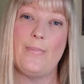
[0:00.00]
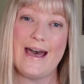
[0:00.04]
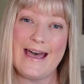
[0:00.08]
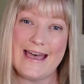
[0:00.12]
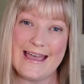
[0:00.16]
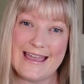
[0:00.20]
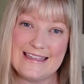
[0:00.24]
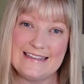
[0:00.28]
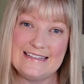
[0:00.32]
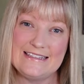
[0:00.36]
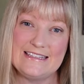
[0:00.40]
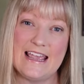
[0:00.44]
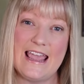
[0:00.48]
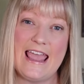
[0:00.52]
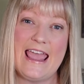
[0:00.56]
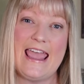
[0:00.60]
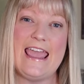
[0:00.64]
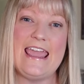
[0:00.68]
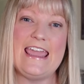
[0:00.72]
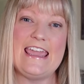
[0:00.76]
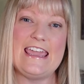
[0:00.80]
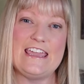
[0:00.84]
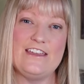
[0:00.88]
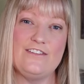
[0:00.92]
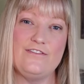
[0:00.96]
but
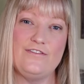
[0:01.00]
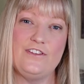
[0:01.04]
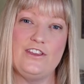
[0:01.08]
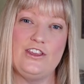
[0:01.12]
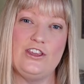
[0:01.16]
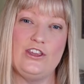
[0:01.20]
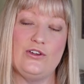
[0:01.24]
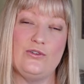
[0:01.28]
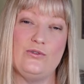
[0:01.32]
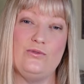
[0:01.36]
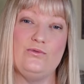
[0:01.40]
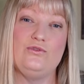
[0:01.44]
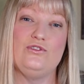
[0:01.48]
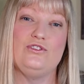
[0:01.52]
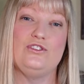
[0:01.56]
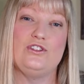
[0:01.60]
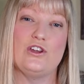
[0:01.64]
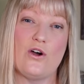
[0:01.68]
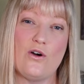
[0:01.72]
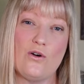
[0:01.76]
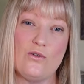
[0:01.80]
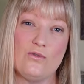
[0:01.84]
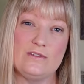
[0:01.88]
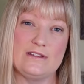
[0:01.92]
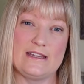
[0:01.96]
if you
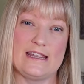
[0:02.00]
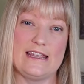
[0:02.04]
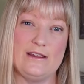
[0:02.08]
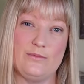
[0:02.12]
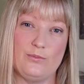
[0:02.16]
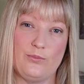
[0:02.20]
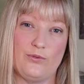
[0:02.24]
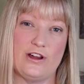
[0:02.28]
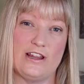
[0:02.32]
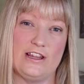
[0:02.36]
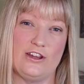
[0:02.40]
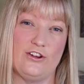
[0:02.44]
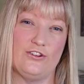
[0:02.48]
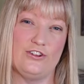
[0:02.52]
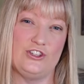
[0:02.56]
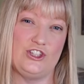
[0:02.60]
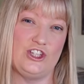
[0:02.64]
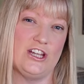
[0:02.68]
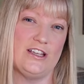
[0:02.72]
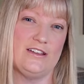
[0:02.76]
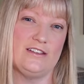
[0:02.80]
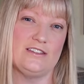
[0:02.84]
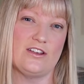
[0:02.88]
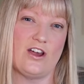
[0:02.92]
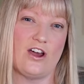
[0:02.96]
don't imprint your
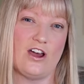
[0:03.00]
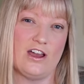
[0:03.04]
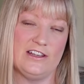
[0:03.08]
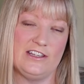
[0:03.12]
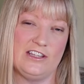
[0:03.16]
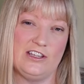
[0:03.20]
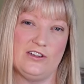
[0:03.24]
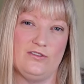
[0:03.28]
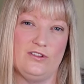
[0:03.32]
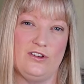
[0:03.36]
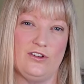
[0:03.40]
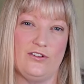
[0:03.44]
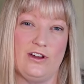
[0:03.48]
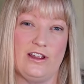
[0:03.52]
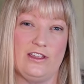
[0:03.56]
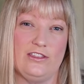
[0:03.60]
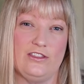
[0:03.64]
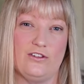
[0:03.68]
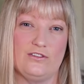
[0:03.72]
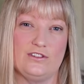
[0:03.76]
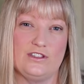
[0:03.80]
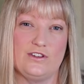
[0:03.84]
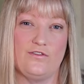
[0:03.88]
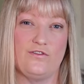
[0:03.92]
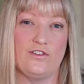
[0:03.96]
chicks on you during
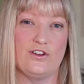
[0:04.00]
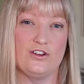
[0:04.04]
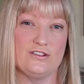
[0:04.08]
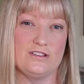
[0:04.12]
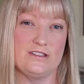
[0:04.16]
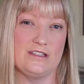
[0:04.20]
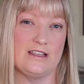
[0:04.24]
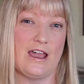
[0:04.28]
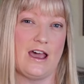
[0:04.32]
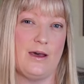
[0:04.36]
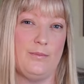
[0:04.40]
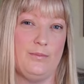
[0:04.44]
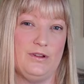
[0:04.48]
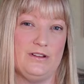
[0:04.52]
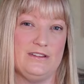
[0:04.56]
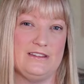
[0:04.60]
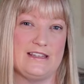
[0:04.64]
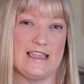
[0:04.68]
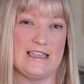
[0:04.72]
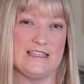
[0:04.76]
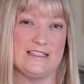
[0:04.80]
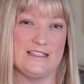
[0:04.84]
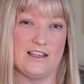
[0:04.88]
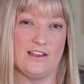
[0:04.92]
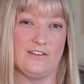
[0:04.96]
those first couple
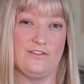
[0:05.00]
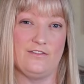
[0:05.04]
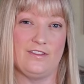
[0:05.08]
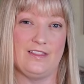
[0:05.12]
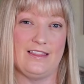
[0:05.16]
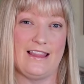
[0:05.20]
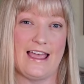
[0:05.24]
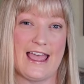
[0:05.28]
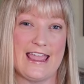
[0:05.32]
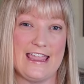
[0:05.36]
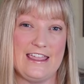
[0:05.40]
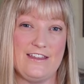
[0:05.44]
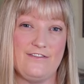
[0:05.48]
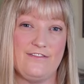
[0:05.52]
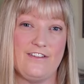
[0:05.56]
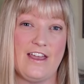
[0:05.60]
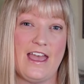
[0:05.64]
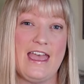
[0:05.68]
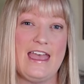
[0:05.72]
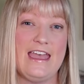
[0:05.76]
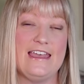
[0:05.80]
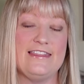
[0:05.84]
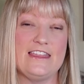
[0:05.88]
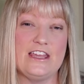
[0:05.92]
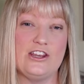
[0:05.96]
days of life,
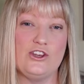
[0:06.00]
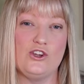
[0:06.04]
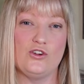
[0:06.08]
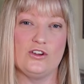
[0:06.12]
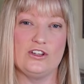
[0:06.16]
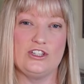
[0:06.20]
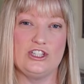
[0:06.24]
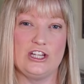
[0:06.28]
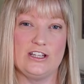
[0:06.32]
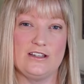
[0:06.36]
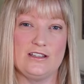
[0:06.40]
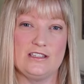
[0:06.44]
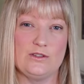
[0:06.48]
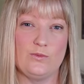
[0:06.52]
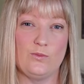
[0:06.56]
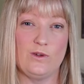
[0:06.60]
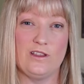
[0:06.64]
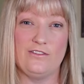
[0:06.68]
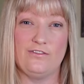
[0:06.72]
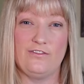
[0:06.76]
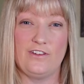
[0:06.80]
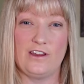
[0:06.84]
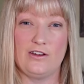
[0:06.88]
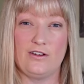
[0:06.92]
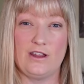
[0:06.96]
then your chicks
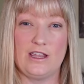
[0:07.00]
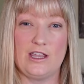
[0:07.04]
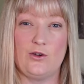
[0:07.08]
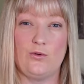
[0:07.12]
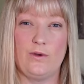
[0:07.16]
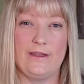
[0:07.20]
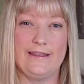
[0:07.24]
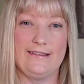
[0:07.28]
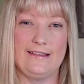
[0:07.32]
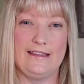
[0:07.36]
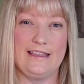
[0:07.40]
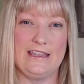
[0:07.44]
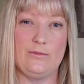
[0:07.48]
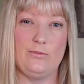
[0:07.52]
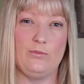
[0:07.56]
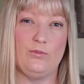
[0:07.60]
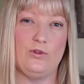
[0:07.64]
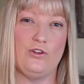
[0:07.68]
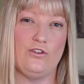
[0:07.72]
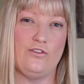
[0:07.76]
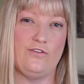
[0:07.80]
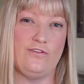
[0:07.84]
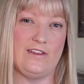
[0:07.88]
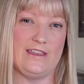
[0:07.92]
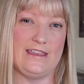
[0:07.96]
will very quickly
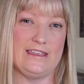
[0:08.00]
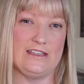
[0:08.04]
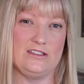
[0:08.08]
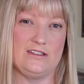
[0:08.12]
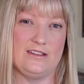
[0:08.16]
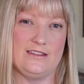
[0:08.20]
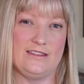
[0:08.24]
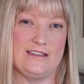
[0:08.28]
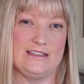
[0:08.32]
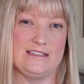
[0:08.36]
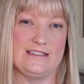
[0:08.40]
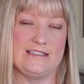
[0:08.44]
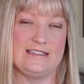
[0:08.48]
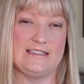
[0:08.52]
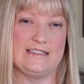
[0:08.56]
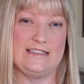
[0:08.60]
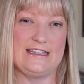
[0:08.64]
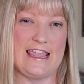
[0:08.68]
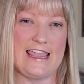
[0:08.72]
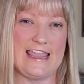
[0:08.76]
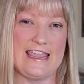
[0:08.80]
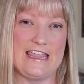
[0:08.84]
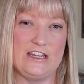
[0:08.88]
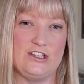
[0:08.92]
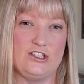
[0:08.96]
move into this
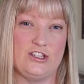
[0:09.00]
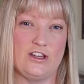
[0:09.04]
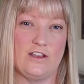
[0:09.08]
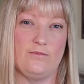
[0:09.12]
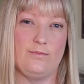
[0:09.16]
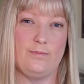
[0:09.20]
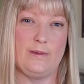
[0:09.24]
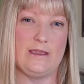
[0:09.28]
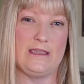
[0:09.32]
stage of